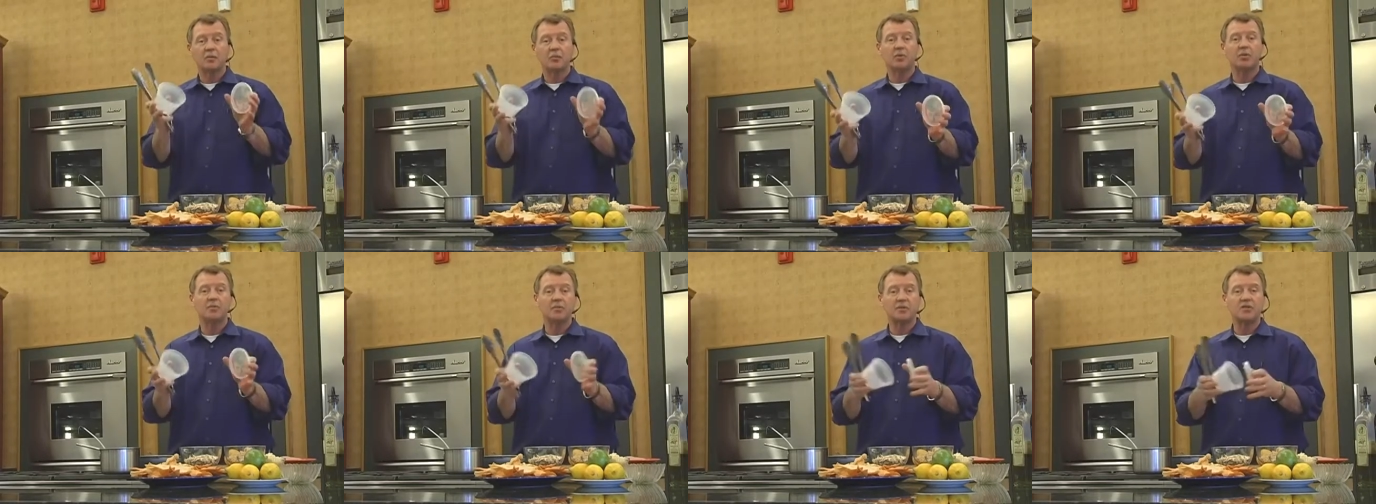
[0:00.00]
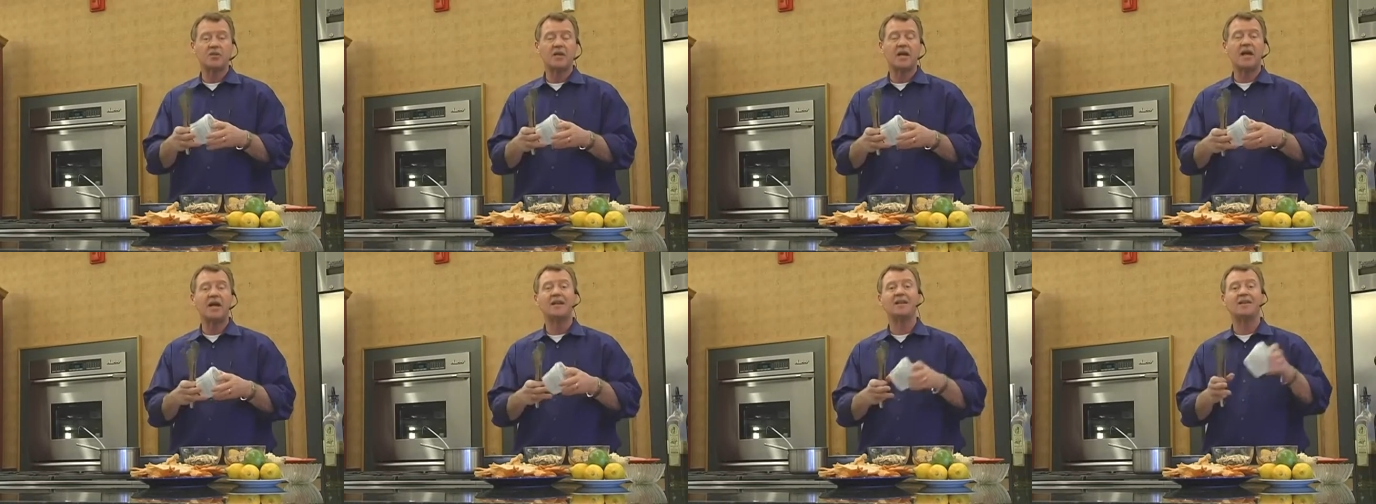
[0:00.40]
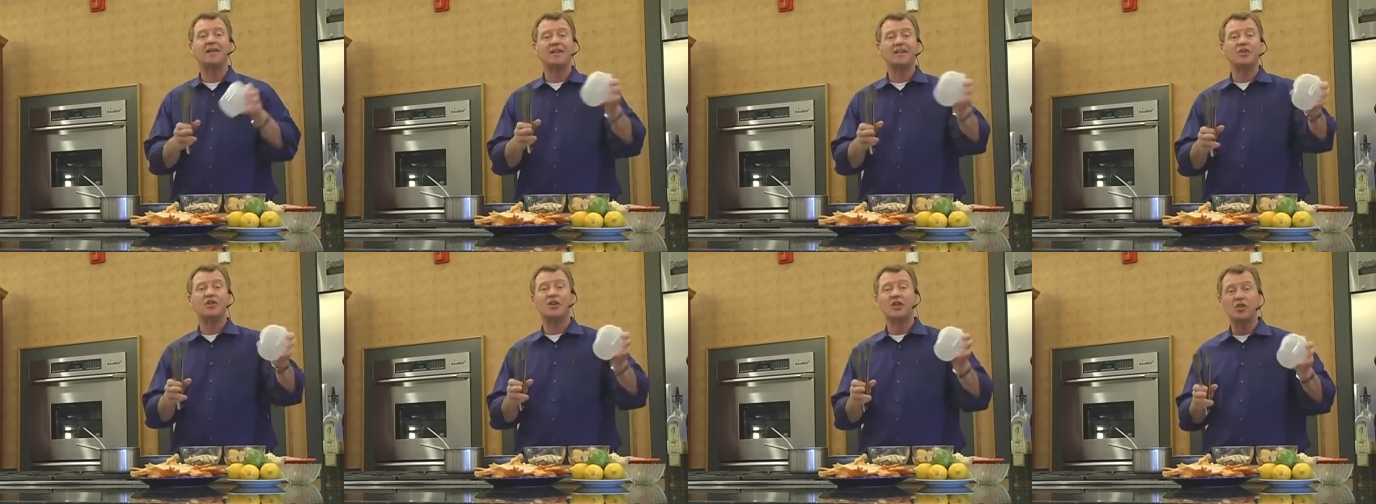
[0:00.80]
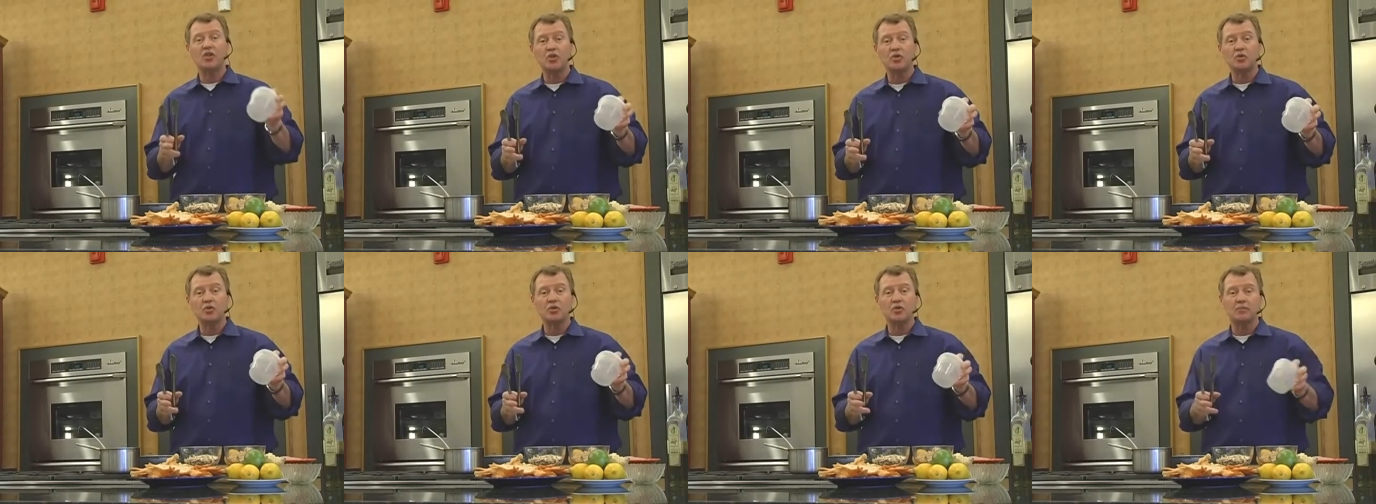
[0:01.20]
put them aside, and then you can
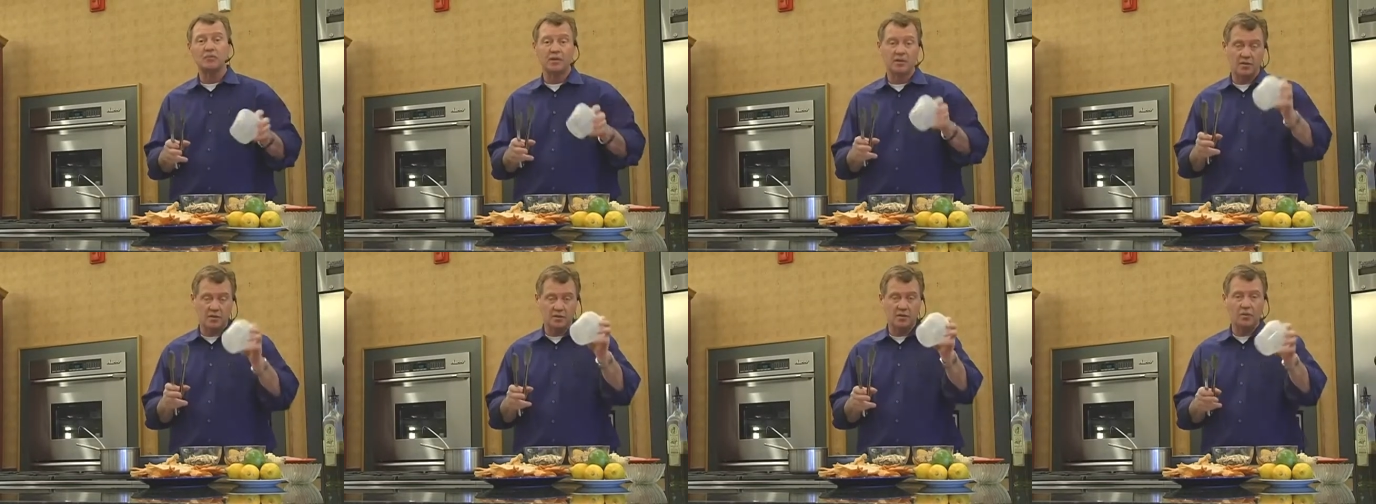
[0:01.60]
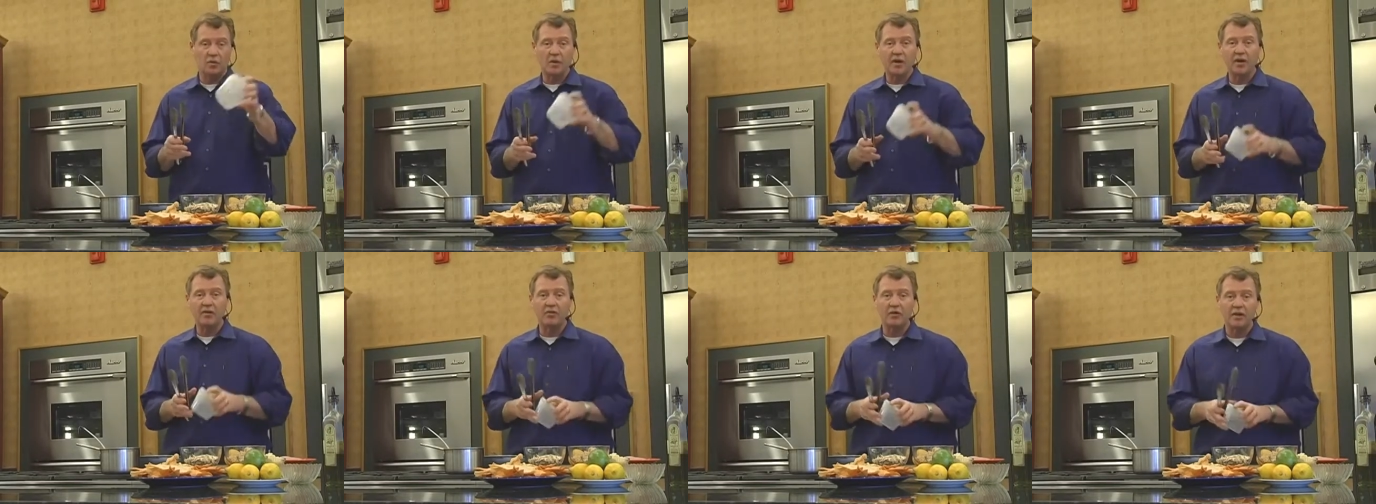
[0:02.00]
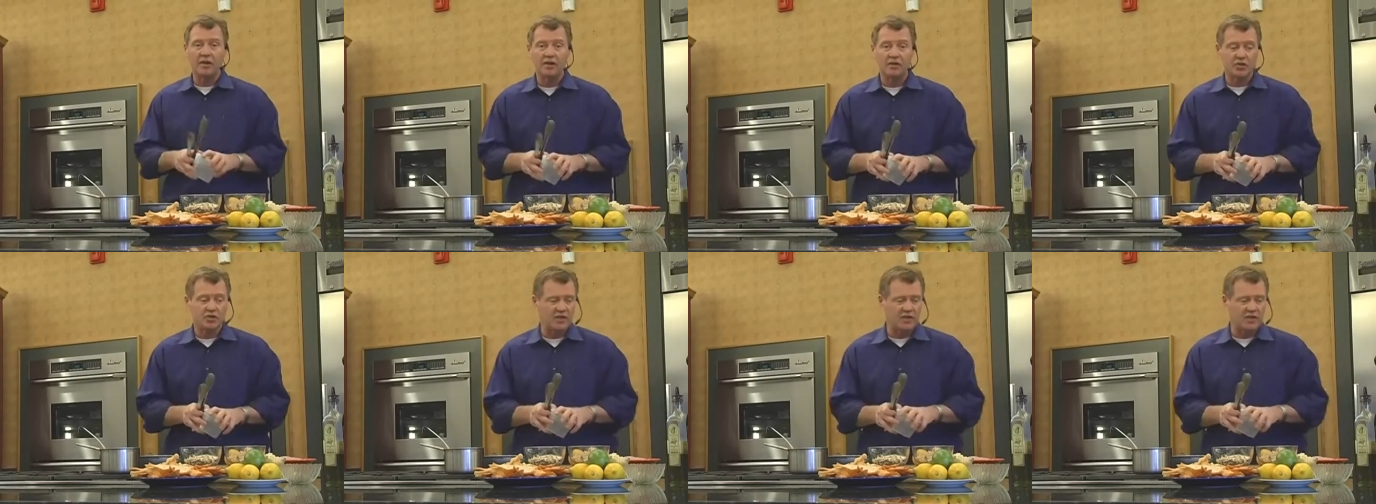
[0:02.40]
use them whenever it is